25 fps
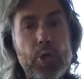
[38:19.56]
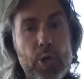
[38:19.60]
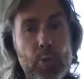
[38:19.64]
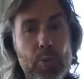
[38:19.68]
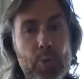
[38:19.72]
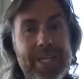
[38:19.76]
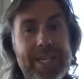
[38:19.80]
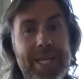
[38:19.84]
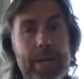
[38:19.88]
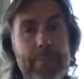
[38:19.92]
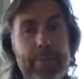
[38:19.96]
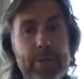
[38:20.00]

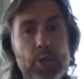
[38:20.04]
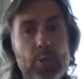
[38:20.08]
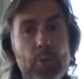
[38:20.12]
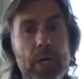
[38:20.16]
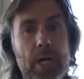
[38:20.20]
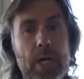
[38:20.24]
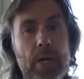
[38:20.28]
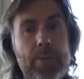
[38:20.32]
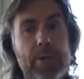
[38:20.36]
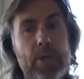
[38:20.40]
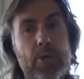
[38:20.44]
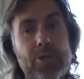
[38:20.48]
them as
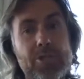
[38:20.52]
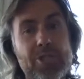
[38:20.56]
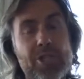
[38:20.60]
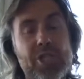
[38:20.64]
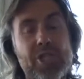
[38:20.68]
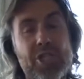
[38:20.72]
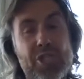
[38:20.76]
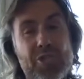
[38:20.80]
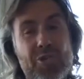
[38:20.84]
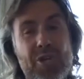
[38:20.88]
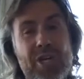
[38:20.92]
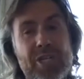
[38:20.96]
well, because the
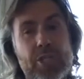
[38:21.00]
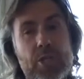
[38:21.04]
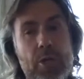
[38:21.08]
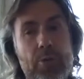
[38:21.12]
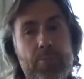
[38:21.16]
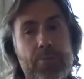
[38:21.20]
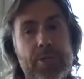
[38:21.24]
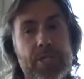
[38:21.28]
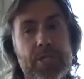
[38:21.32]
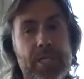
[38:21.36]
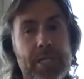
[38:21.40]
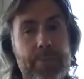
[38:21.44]
trust
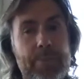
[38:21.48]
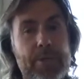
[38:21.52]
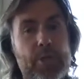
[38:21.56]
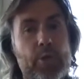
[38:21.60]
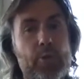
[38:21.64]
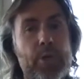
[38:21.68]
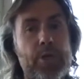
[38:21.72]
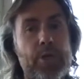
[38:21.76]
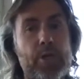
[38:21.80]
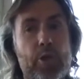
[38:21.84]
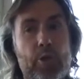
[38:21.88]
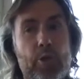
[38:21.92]
obviously
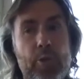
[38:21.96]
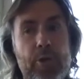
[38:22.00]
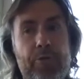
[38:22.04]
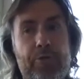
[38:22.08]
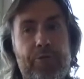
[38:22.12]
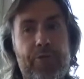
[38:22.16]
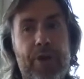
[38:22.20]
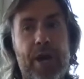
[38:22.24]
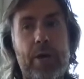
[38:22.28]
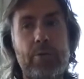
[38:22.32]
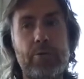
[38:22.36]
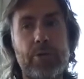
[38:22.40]
between the three
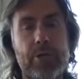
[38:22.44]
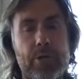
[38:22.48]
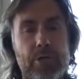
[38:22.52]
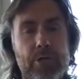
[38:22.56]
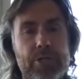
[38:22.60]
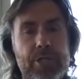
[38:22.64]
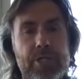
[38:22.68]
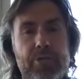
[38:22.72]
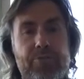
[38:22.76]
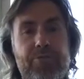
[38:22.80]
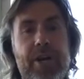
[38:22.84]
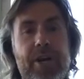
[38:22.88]
founders
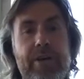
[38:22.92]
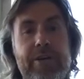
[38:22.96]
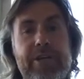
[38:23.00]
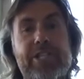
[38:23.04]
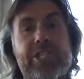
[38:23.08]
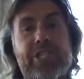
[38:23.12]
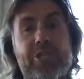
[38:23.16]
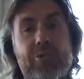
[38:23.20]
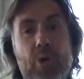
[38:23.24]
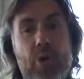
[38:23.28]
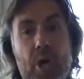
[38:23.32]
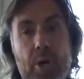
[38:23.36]
is very
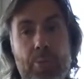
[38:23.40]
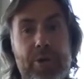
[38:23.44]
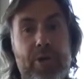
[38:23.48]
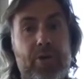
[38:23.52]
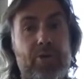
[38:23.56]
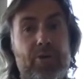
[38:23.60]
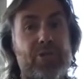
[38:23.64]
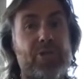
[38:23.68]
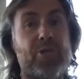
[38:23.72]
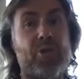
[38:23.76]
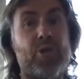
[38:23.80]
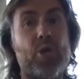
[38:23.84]
strong,
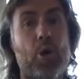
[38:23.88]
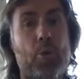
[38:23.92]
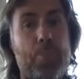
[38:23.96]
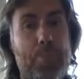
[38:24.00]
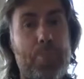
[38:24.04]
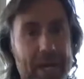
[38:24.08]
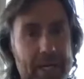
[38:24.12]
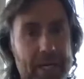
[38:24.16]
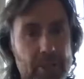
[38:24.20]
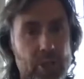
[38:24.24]
because you go back.